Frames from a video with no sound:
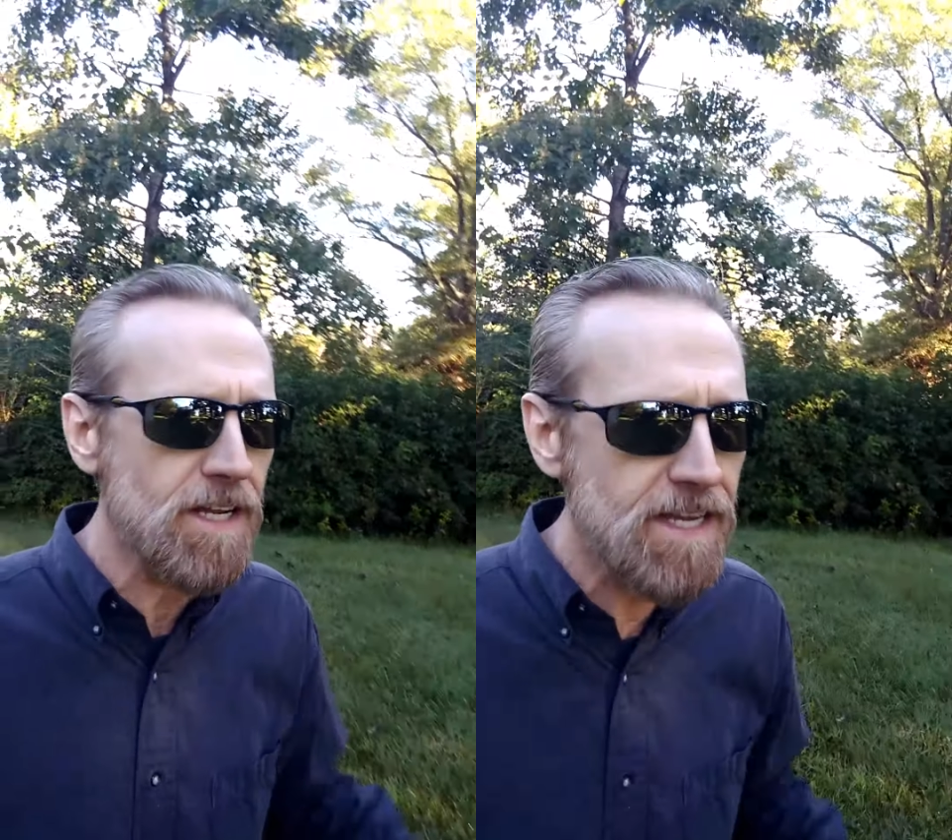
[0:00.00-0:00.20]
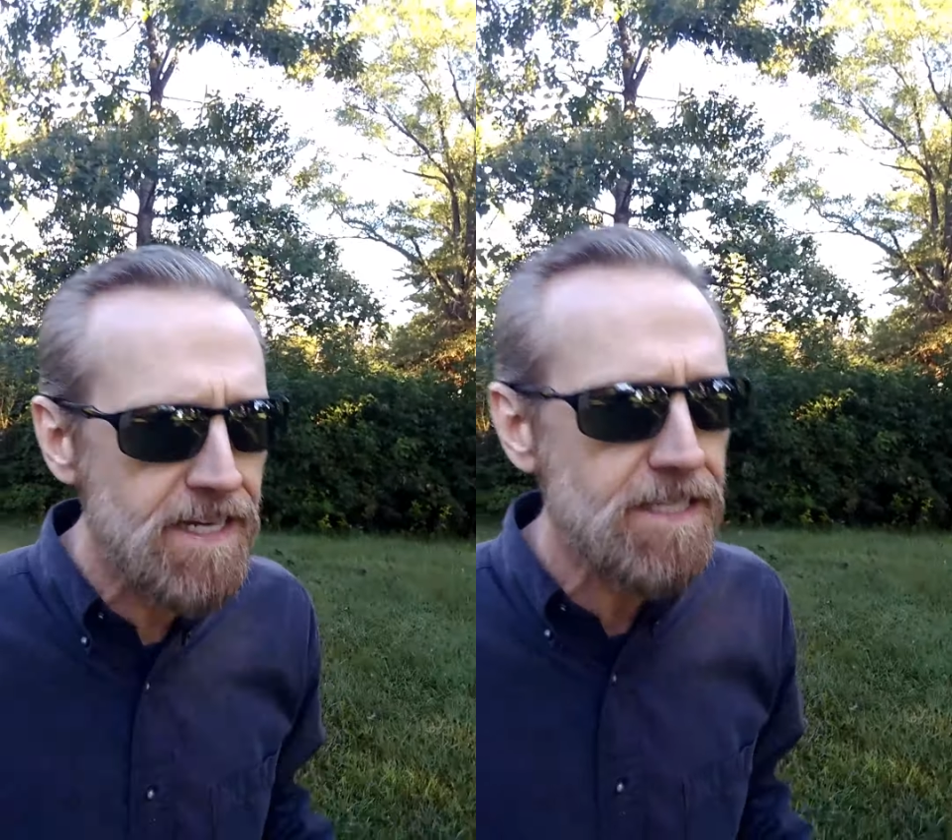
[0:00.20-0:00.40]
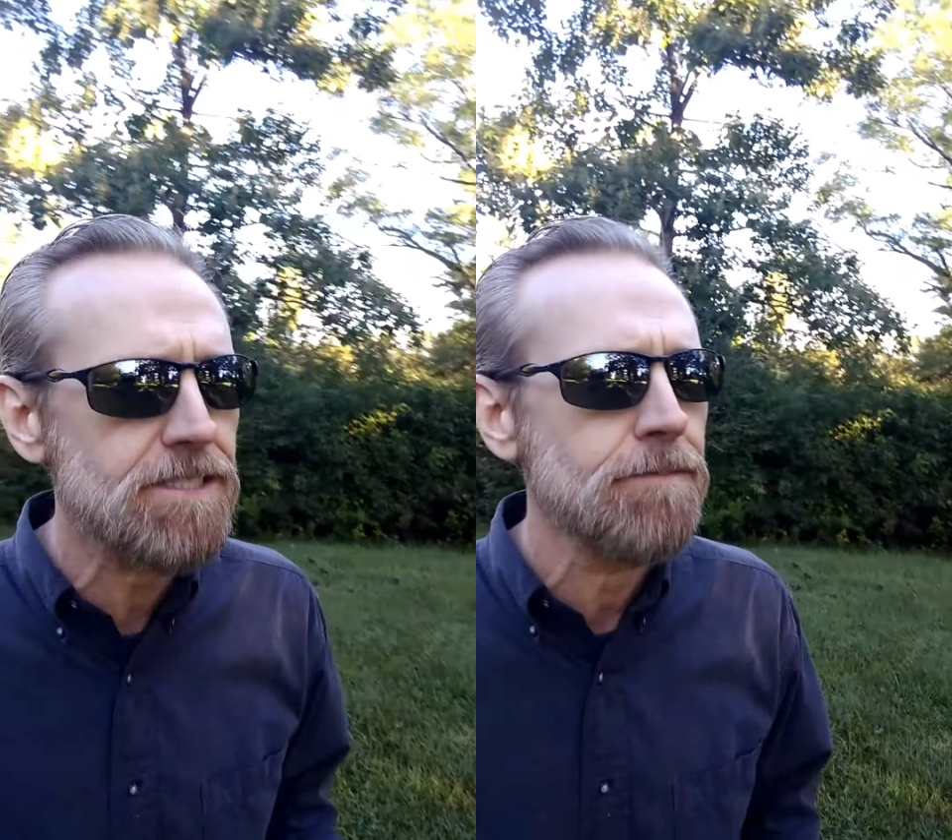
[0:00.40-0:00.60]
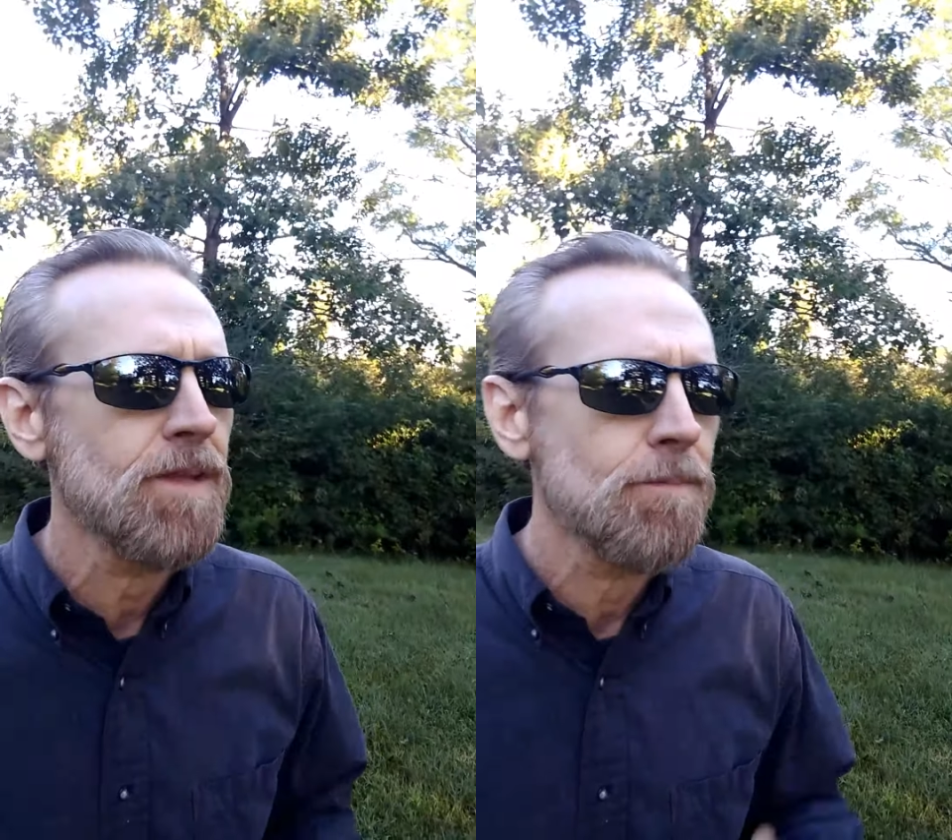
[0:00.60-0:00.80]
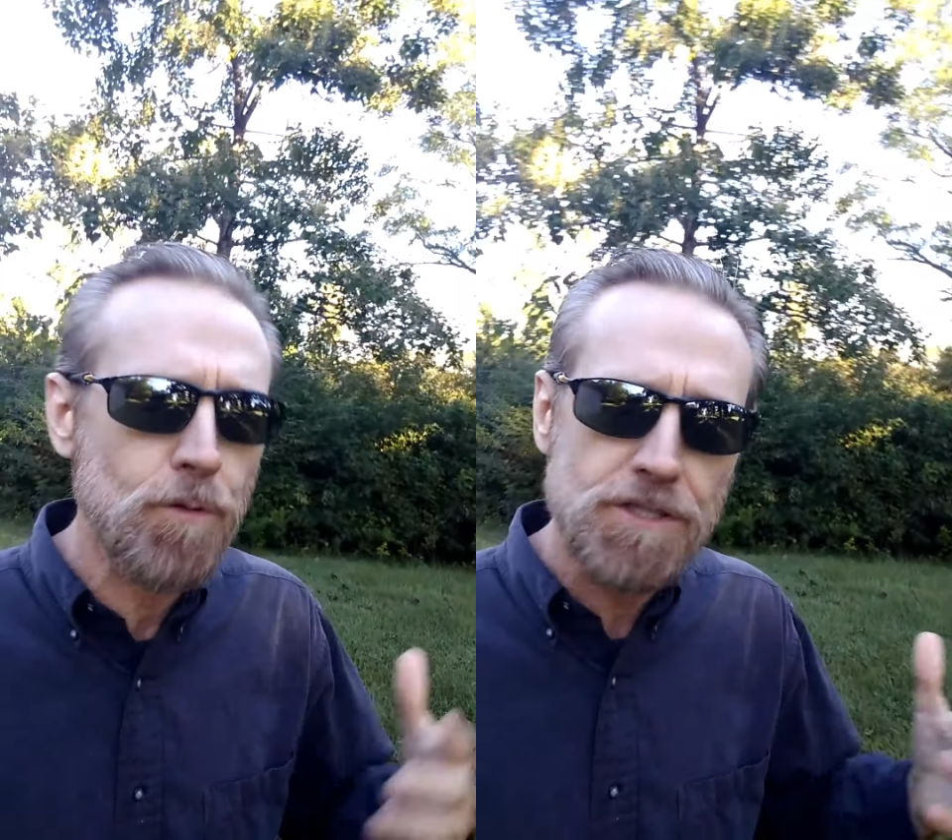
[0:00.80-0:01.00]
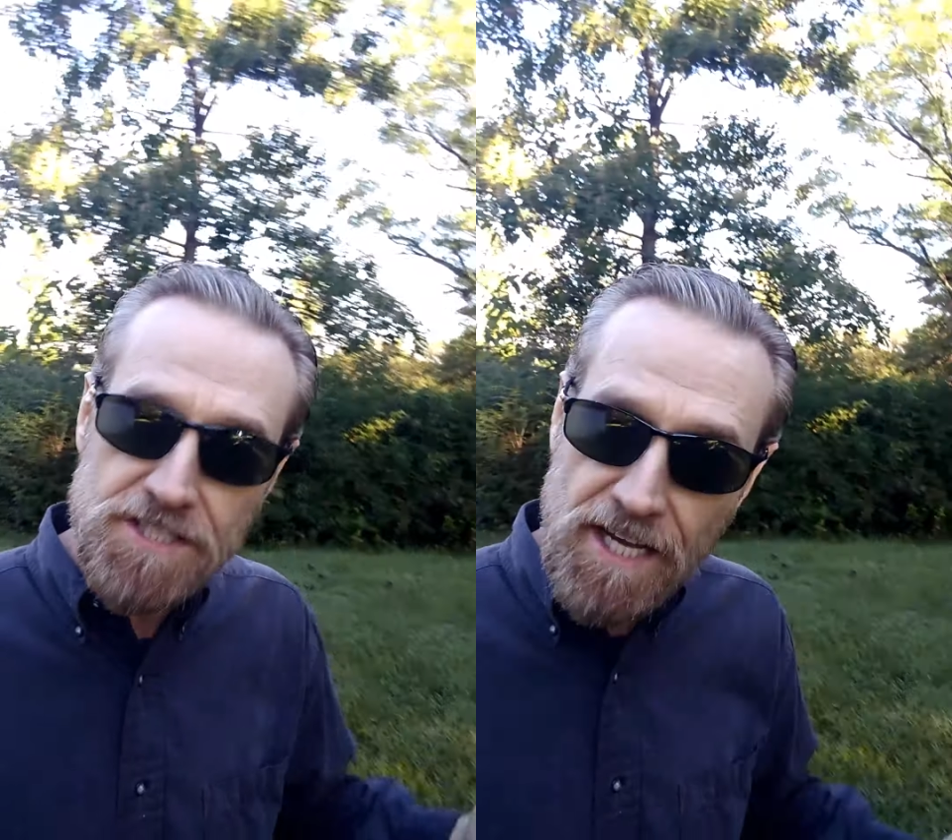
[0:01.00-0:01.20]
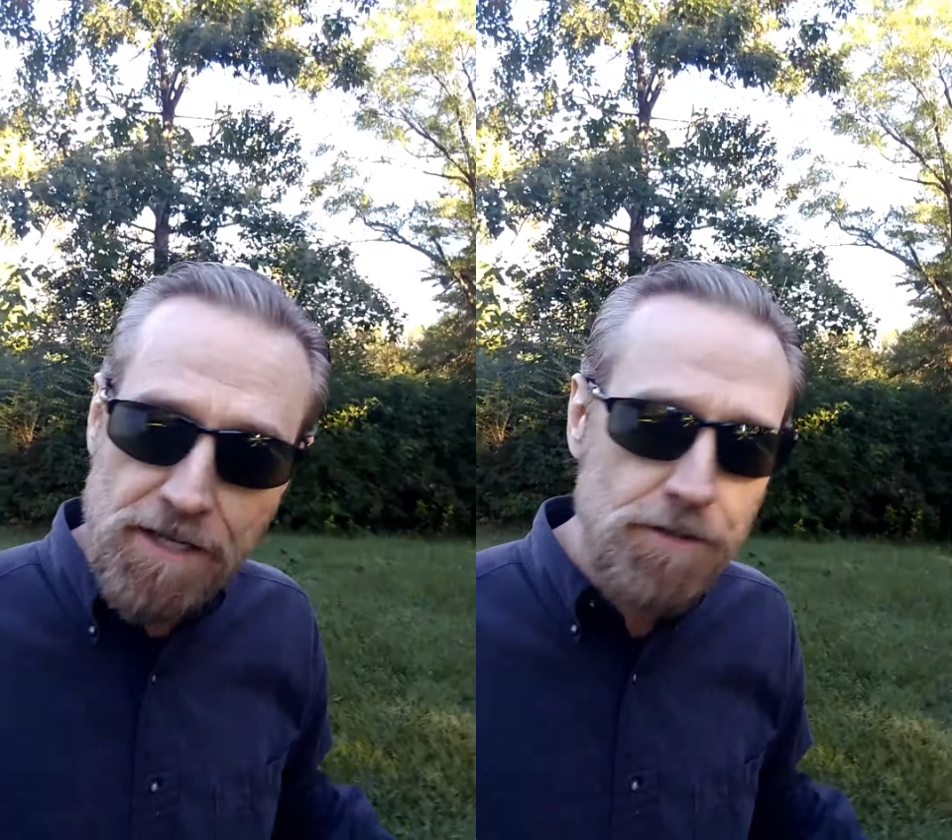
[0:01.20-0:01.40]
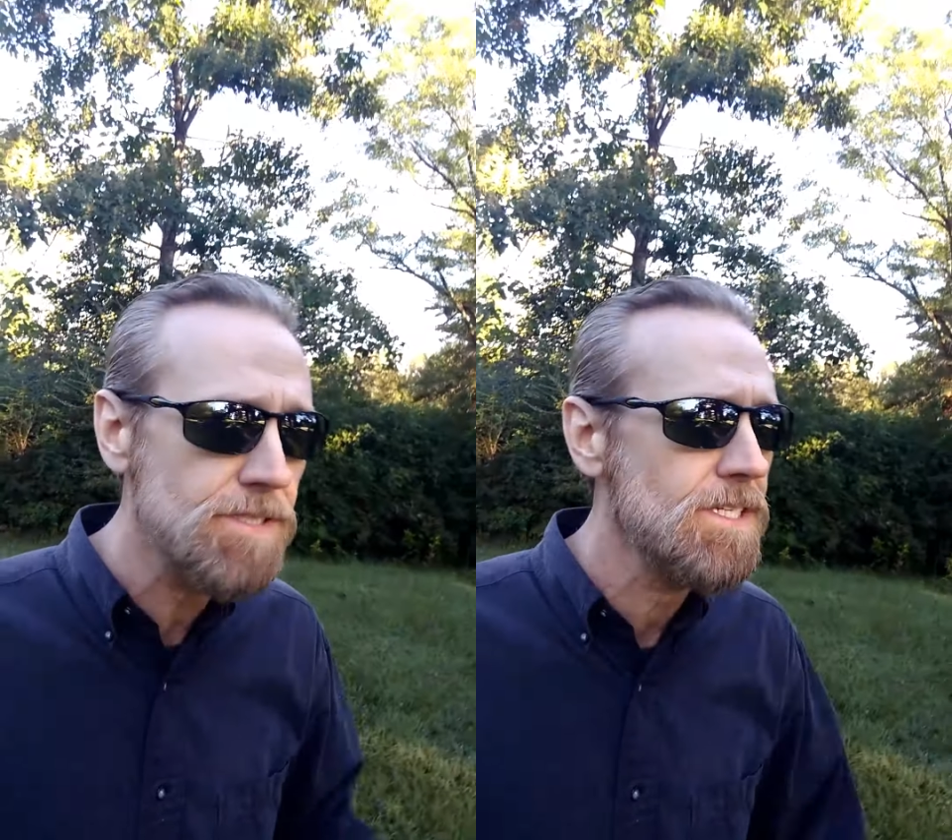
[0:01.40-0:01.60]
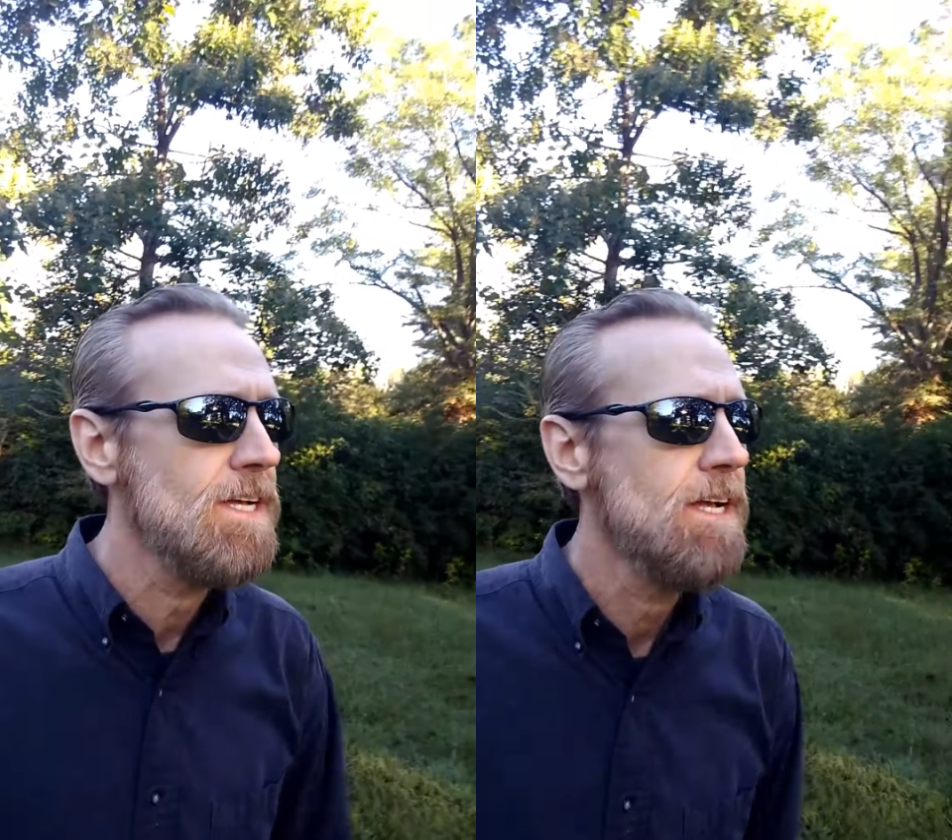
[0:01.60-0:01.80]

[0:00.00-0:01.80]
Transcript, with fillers: leads more sales